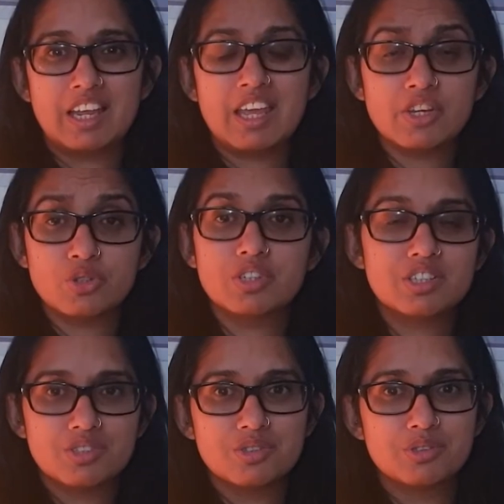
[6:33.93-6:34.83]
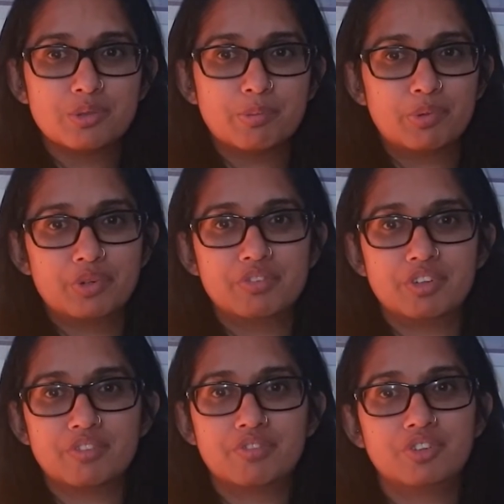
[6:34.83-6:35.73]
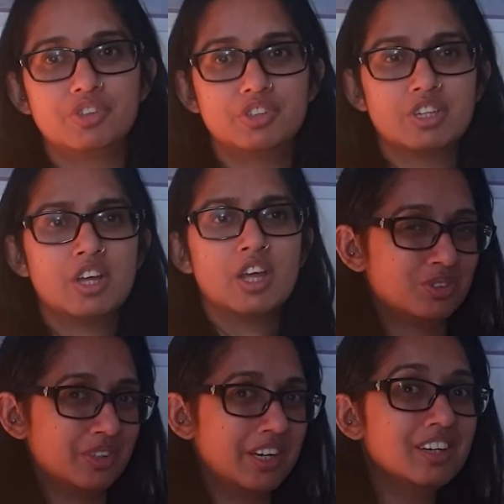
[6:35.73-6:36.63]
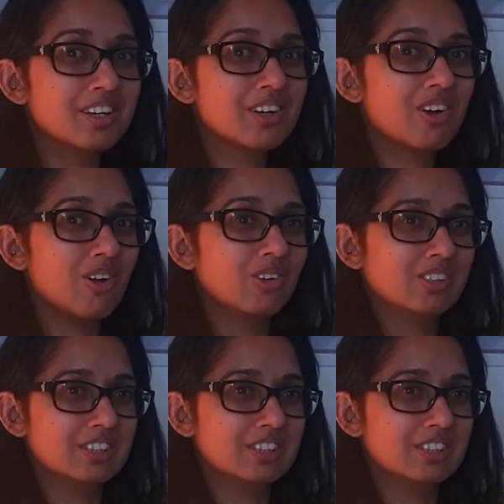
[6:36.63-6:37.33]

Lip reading: eat traditional Peruvian food, drink Colca